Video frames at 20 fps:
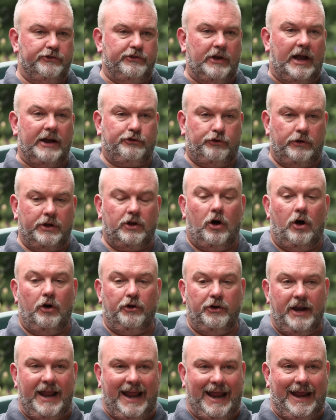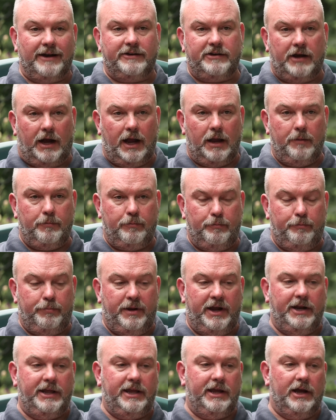it's actually called an
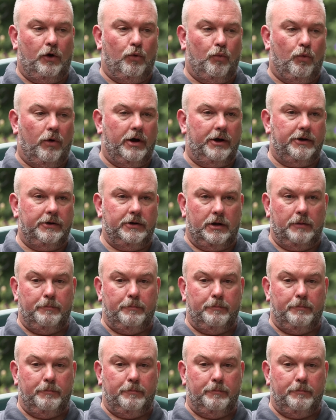anti-PD-L1